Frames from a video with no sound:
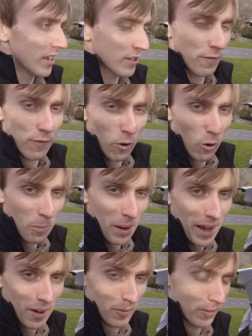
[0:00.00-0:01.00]
it's
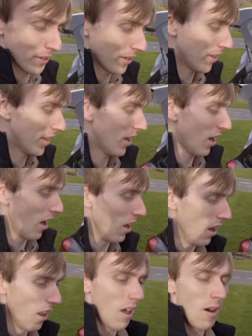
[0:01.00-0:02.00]
£4. A
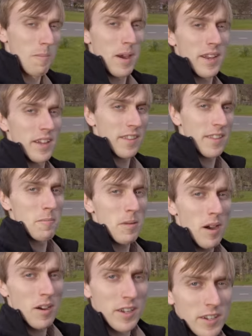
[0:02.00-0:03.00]
lot better than
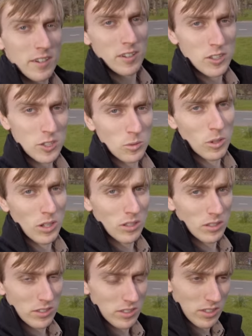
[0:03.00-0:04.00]
parking at
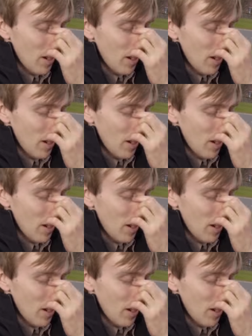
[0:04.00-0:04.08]
Swill's